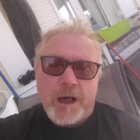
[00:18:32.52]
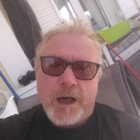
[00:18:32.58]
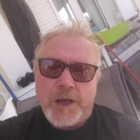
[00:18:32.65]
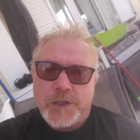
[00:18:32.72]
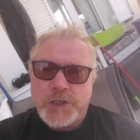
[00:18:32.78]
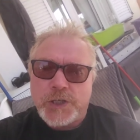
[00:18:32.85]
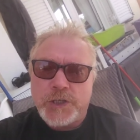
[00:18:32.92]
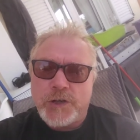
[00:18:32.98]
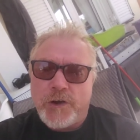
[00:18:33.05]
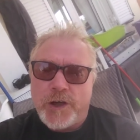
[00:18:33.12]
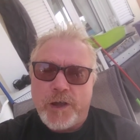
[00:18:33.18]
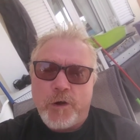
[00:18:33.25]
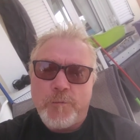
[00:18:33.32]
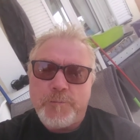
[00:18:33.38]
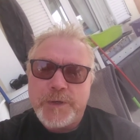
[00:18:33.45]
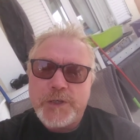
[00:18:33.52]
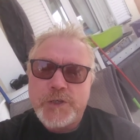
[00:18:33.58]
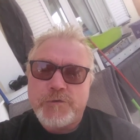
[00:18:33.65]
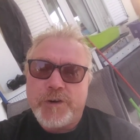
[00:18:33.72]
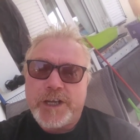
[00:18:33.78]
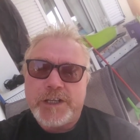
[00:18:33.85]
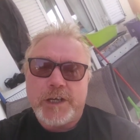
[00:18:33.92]
tonight on
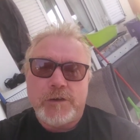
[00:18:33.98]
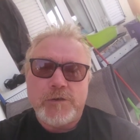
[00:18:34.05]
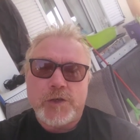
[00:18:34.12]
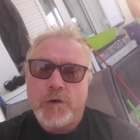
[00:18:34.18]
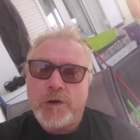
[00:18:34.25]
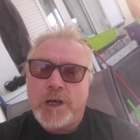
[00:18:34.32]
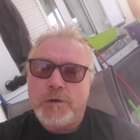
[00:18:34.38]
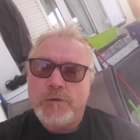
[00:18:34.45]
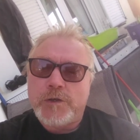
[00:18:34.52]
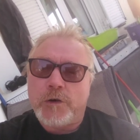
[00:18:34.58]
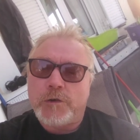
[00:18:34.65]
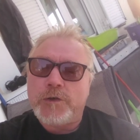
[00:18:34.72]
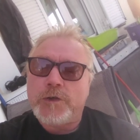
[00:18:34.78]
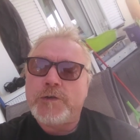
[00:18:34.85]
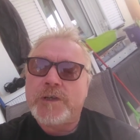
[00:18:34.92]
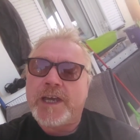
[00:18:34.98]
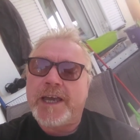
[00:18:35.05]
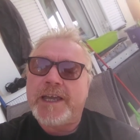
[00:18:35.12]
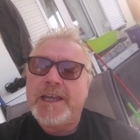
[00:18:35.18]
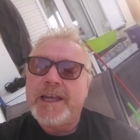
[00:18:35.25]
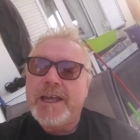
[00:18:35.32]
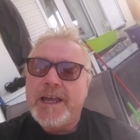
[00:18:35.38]

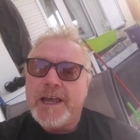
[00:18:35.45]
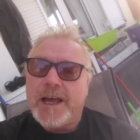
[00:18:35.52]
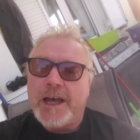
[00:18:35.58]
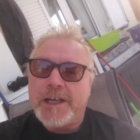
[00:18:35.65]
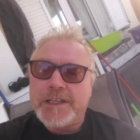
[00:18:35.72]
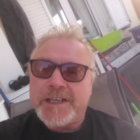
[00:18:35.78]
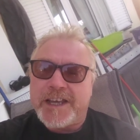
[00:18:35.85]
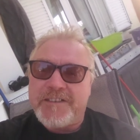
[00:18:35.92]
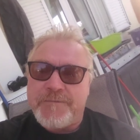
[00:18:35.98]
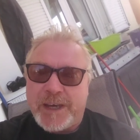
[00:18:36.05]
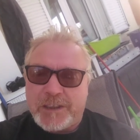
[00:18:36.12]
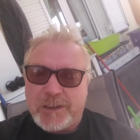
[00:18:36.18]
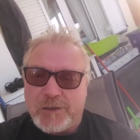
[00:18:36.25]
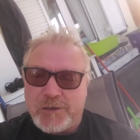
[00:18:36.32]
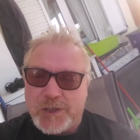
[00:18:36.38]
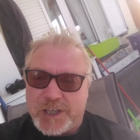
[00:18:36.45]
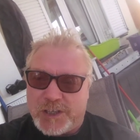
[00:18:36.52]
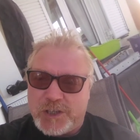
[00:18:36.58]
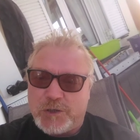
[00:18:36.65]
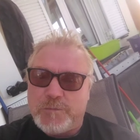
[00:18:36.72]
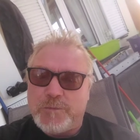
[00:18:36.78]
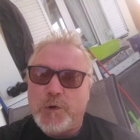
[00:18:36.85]
beatsradio.co.uk. Dave Matthews
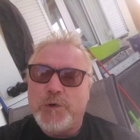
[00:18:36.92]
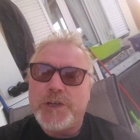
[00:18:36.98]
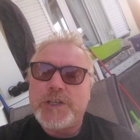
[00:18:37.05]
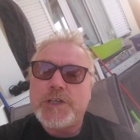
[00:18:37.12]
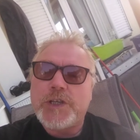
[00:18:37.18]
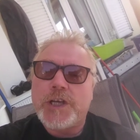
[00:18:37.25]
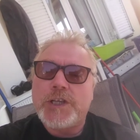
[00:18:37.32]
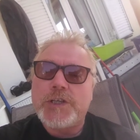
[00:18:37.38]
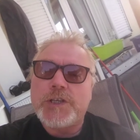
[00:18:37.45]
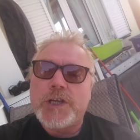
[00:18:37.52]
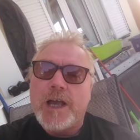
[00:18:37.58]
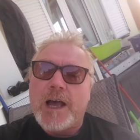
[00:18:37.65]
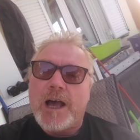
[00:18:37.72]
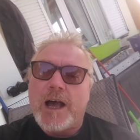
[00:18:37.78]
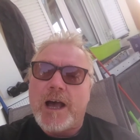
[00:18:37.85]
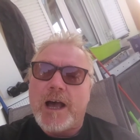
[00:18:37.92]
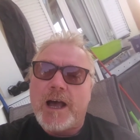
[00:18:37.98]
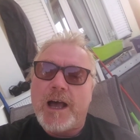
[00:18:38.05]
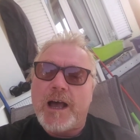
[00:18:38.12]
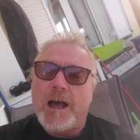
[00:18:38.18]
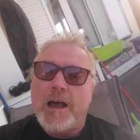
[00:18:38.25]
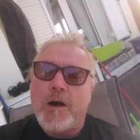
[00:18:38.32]
says, good morning, Ginge.
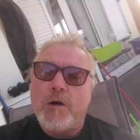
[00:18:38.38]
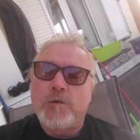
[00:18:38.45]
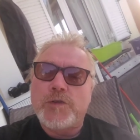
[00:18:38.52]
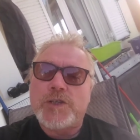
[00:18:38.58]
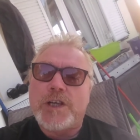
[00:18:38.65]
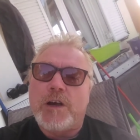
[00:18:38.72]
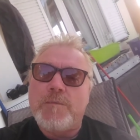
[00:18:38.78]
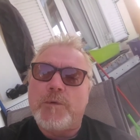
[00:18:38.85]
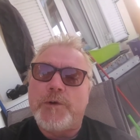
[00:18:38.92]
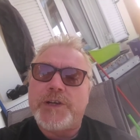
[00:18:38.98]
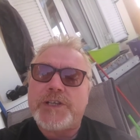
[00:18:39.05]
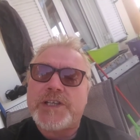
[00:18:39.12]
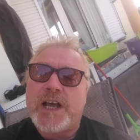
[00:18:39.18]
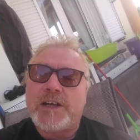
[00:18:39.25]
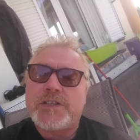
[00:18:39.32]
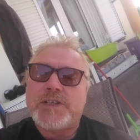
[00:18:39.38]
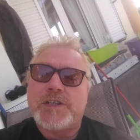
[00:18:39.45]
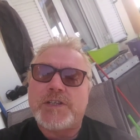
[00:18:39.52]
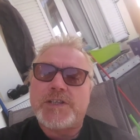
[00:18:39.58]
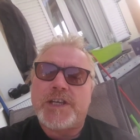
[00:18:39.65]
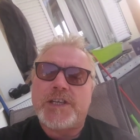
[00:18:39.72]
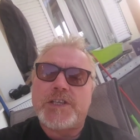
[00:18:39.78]
Also, Maurice
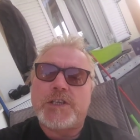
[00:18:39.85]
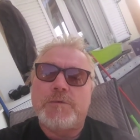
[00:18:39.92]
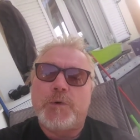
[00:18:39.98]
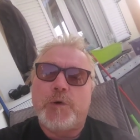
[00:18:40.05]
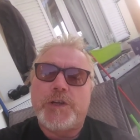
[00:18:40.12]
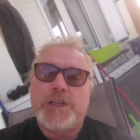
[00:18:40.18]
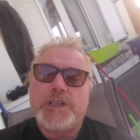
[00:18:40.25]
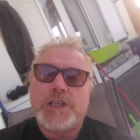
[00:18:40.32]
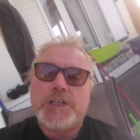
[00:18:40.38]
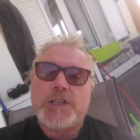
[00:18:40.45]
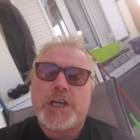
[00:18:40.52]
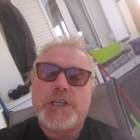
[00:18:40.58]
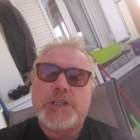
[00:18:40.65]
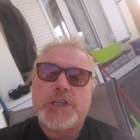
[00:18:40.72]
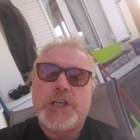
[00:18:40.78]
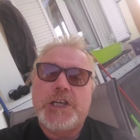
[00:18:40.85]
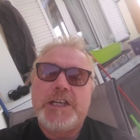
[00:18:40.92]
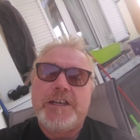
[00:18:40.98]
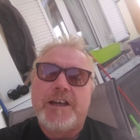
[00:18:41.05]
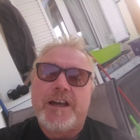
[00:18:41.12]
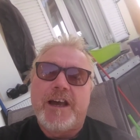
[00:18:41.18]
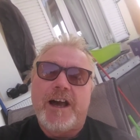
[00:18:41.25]
Hudson says, good morning,
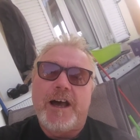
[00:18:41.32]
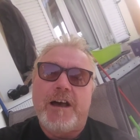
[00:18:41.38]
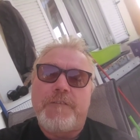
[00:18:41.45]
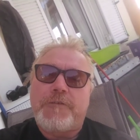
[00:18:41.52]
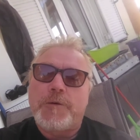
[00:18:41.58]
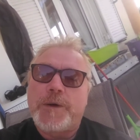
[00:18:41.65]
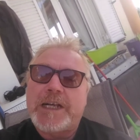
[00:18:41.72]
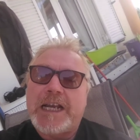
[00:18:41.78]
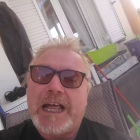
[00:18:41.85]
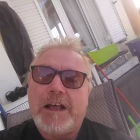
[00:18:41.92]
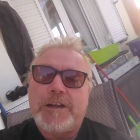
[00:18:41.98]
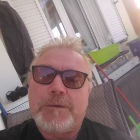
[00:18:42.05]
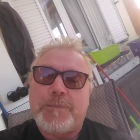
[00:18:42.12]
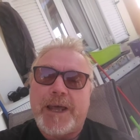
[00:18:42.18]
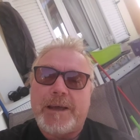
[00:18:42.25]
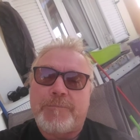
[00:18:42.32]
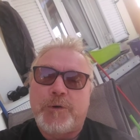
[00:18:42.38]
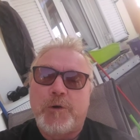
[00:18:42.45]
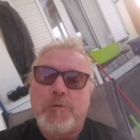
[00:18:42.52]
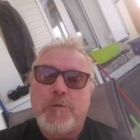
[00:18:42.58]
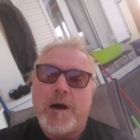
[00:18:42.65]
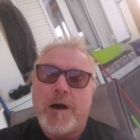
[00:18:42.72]
DJG, from a cloudy
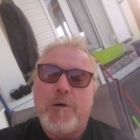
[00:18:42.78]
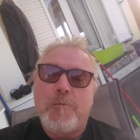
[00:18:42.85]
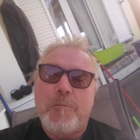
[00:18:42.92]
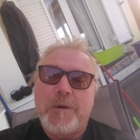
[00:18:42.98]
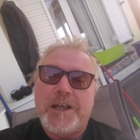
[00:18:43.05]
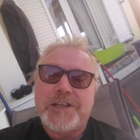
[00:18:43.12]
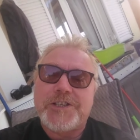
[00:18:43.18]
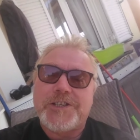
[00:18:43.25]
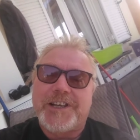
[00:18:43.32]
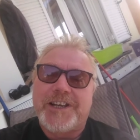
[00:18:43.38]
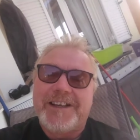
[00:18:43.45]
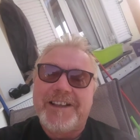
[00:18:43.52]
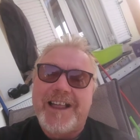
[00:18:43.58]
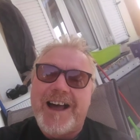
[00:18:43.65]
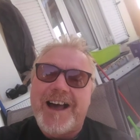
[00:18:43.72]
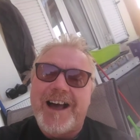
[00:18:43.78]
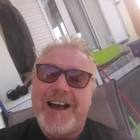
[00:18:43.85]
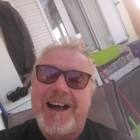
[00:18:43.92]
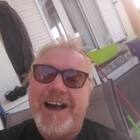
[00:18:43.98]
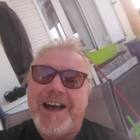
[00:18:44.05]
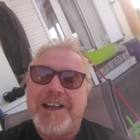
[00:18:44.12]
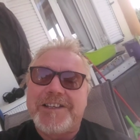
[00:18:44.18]
Blackpool. Oh, bless you.
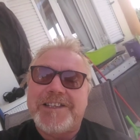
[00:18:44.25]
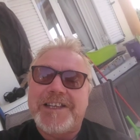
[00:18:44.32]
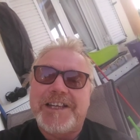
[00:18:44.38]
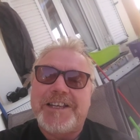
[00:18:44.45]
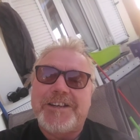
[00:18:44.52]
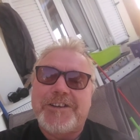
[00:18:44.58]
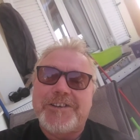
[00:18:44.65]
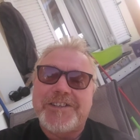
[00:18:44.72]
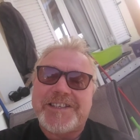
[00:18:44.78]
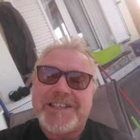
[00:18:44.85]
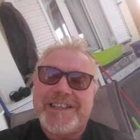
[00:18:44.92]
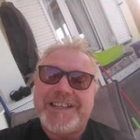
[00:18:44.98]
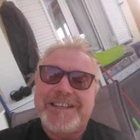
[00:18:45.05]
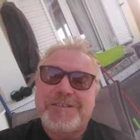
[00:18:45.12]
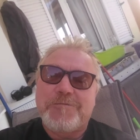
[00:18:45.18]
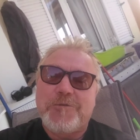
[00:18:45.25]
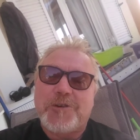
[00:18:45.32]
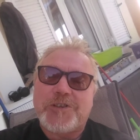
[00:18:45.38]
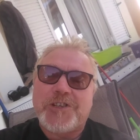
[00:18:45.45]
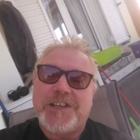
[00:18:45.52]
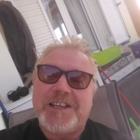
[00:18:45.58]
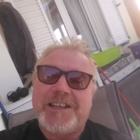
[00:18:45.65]
Delia Gutsy is
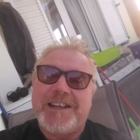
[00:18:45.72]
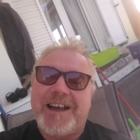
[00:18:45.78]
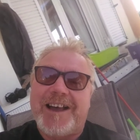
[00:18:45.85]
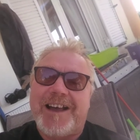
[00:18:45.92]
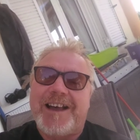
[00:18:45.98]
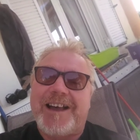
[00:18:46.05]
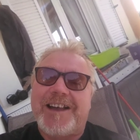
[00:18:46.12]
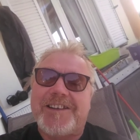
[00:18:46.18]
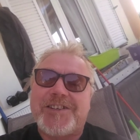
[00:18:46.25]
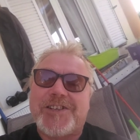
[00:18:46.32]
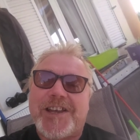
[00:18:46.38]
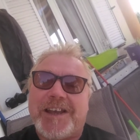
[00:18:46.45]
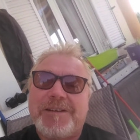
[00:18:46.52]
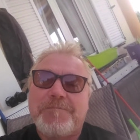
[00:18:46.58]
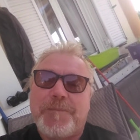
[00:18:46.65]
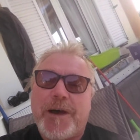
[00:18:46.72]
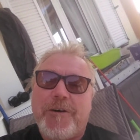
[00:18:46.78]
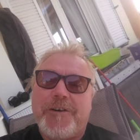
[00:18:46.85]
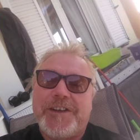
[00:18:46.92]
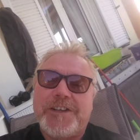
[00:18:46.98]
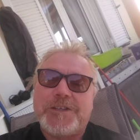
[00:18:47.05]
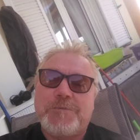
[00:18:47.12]
watching. Shane
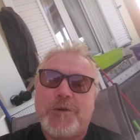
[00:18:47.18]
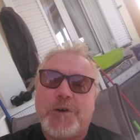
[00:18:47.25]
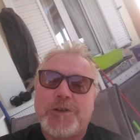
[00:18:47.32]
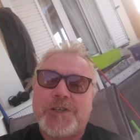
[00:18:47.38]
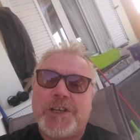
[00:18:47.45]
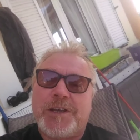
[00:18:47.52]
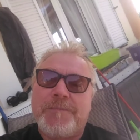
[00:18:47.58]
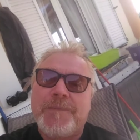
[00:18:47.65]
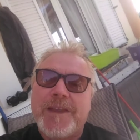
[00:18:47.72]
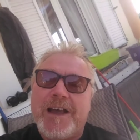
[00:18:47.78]
Bowen is watching.